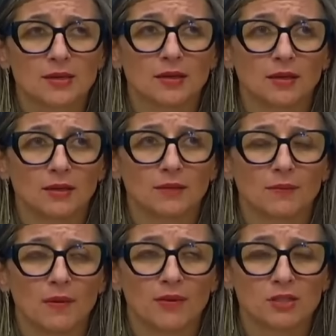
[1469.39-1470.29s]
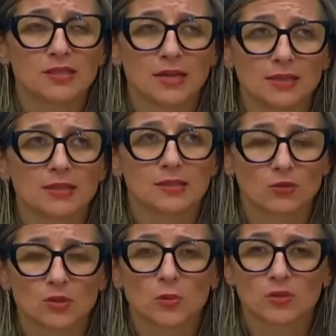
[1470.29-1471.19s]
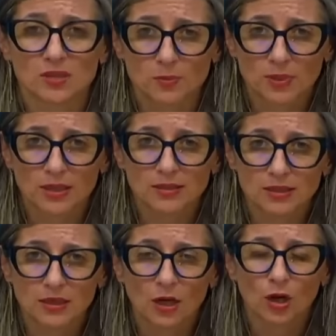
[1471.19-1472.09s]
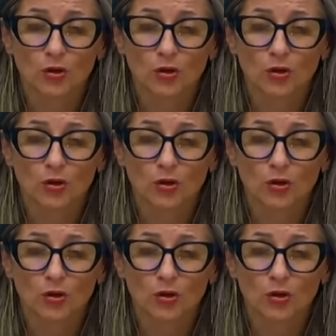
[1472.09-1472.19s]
the responsibility